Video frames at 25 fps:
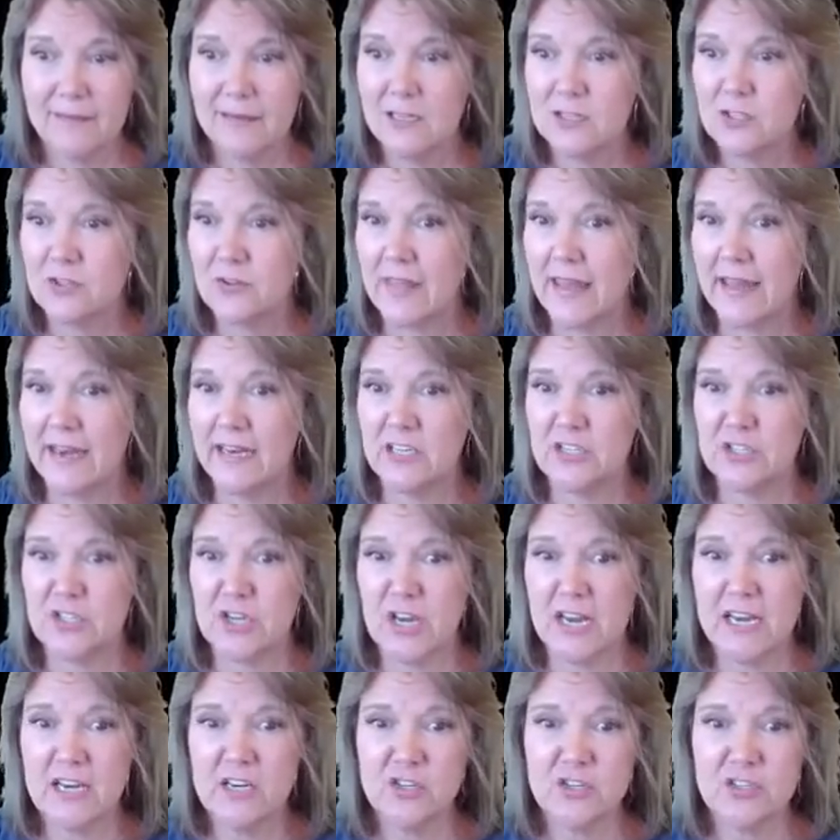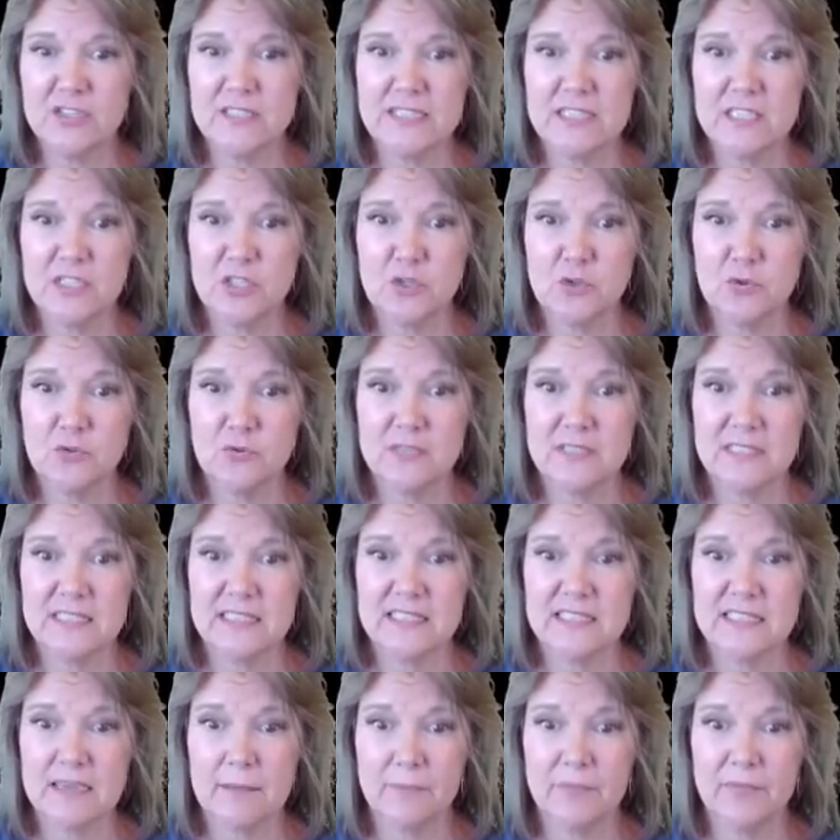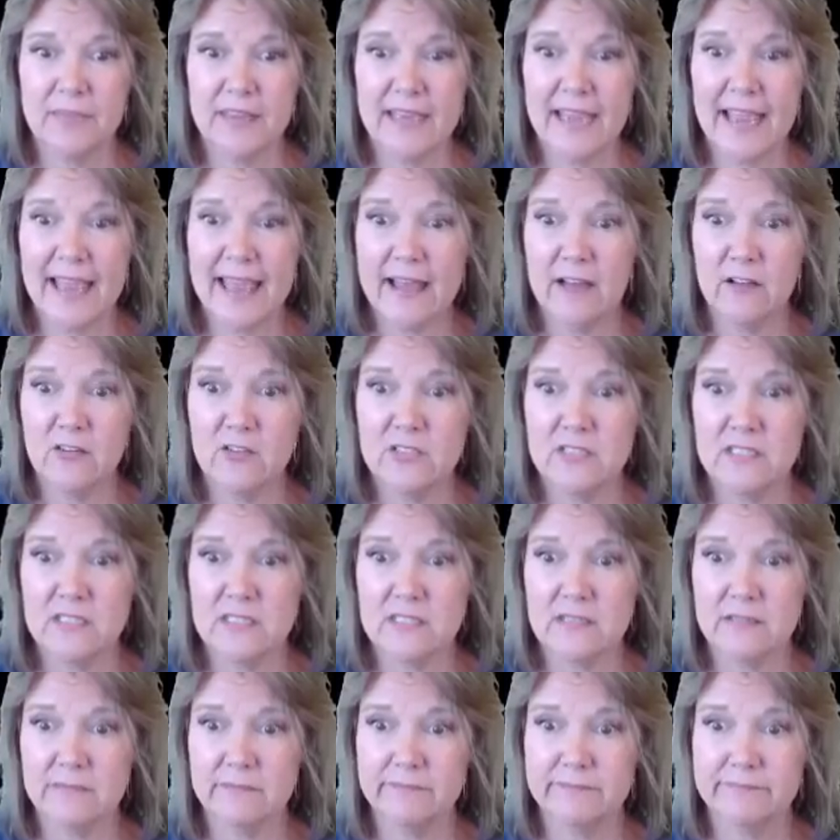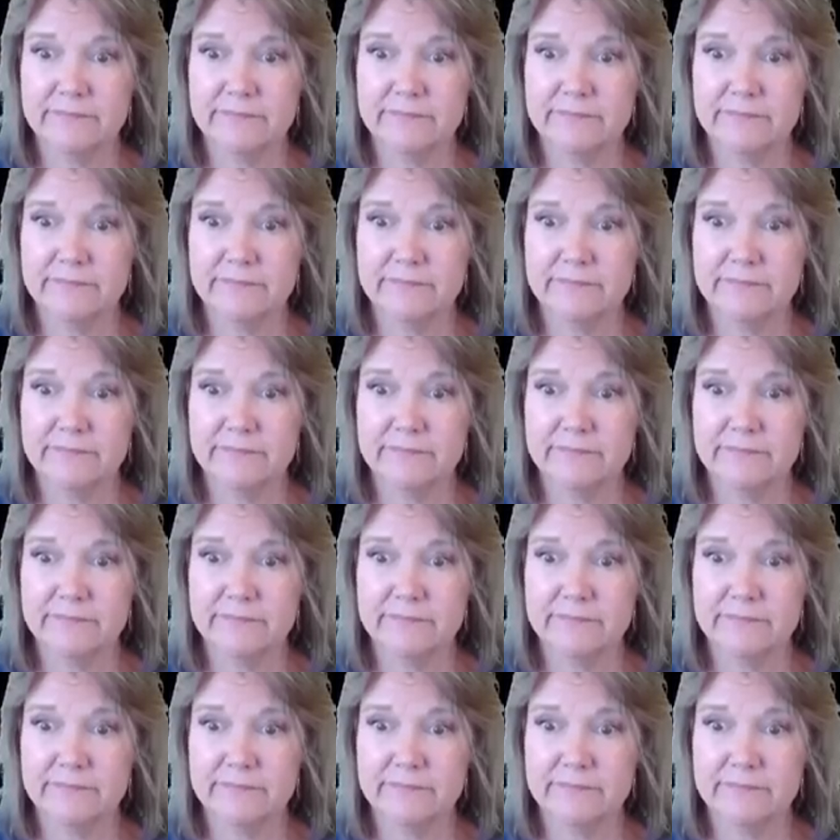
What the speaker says: so that it changes it to something else.